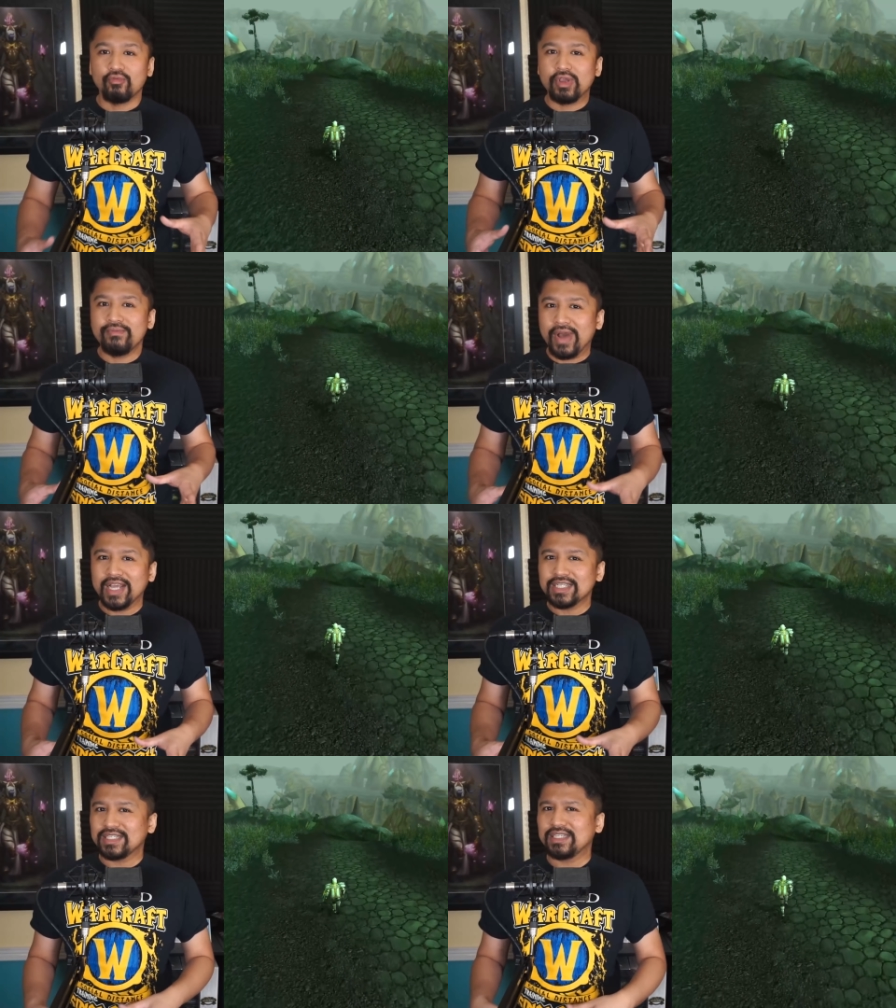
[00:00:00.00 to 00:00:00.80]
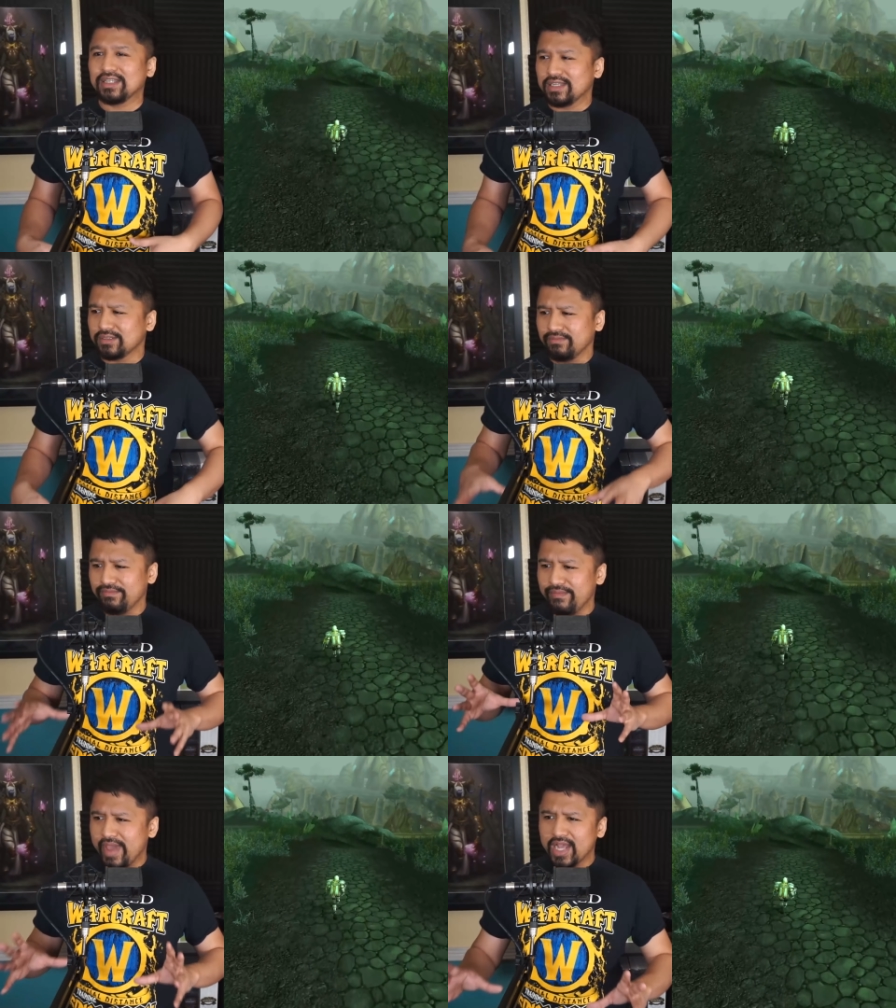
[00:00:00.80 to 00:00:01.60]
we might see this
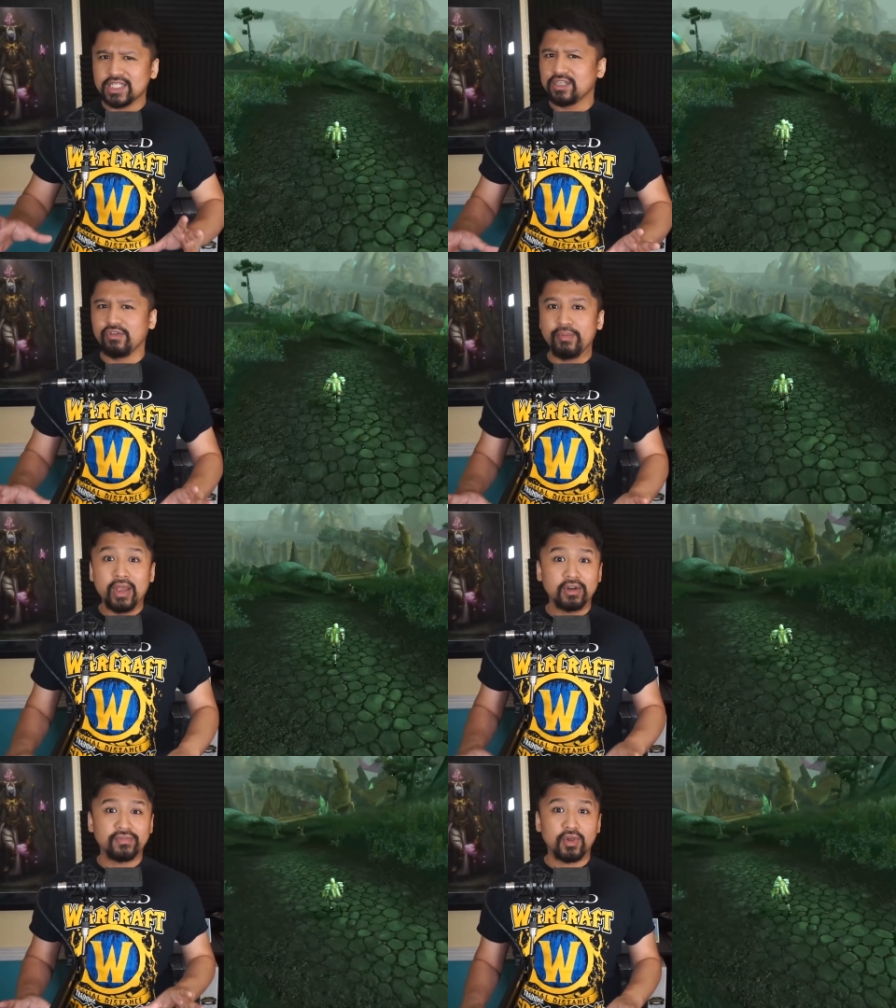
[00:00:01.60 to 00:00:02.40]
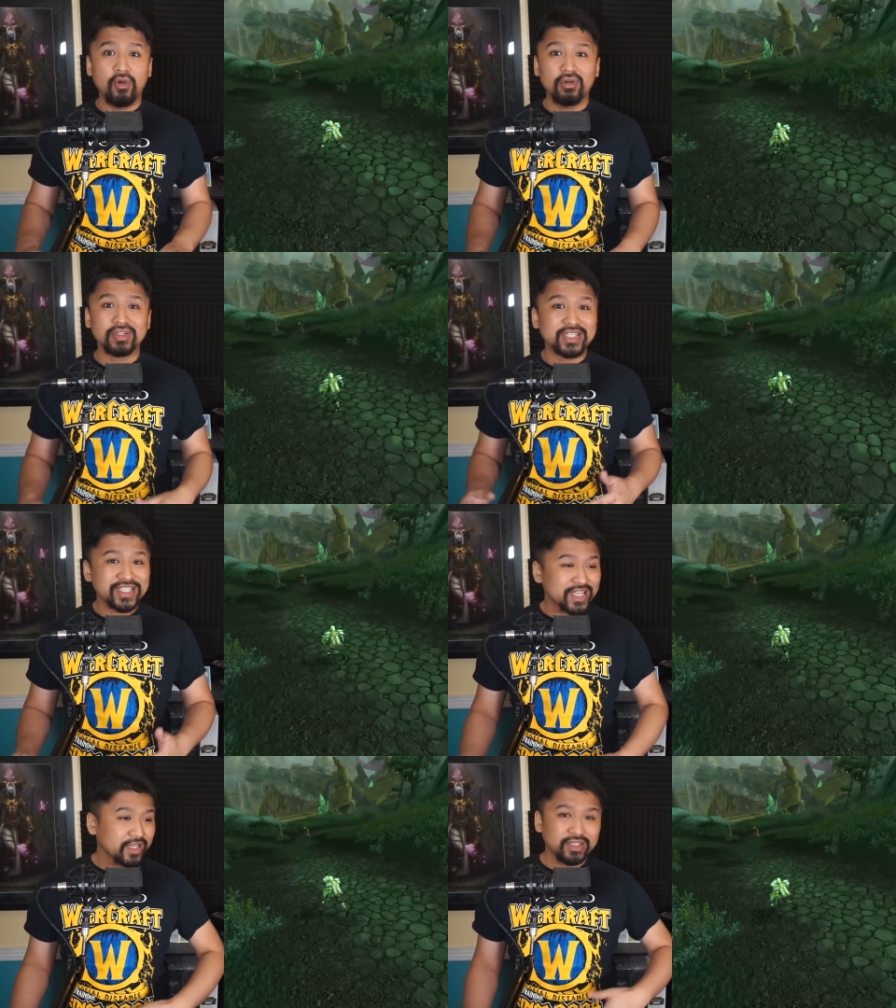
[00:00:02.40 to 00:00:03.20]
massive amount of gold
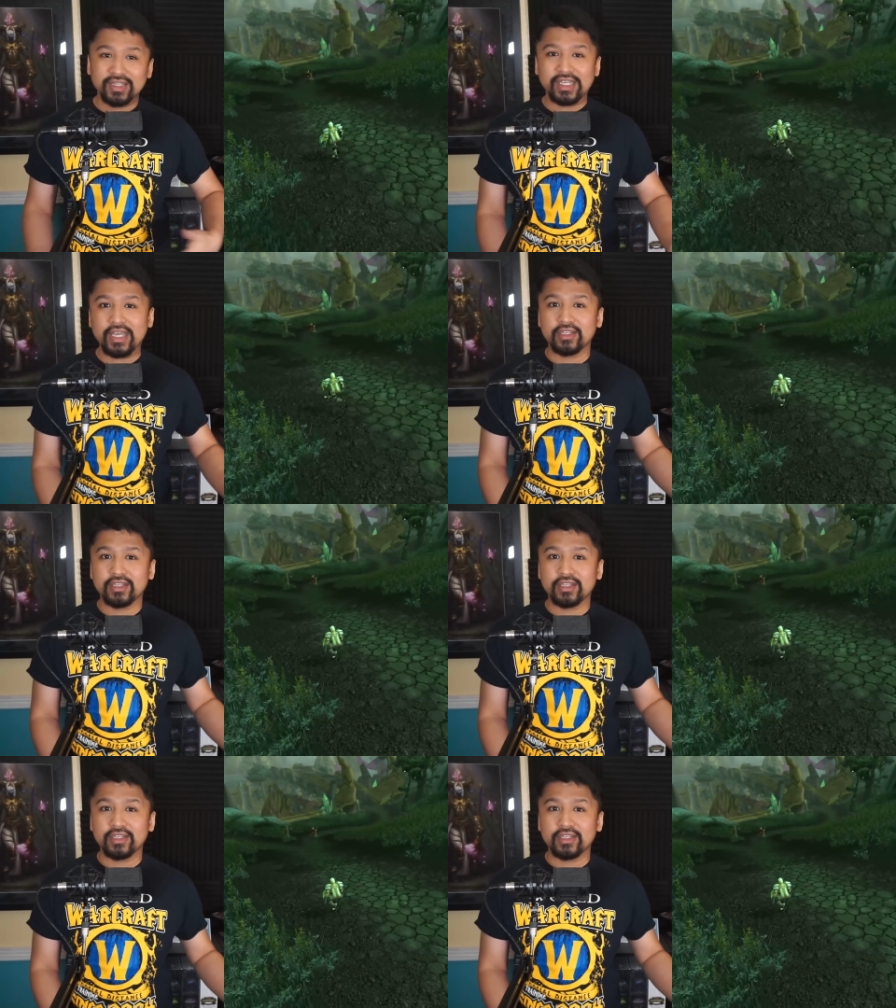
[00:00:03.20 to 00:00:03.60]
suddenly